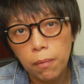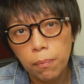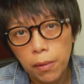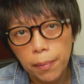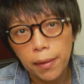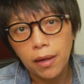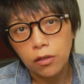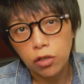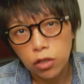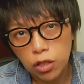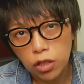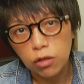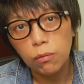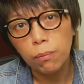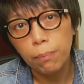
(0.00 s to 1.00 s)
People are
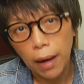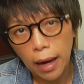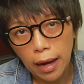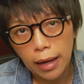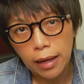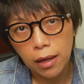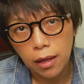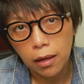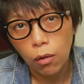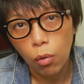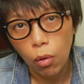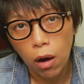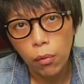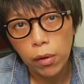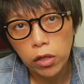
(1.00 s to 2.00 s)
still buying in a
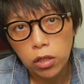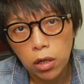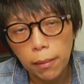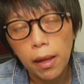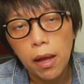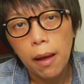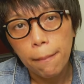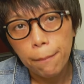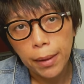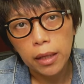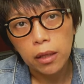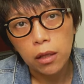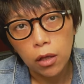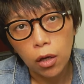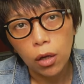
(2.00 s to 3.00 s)
Huawei shop,
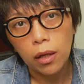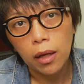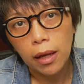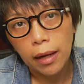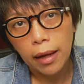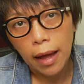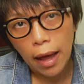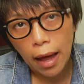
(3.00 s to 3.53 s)
but not in an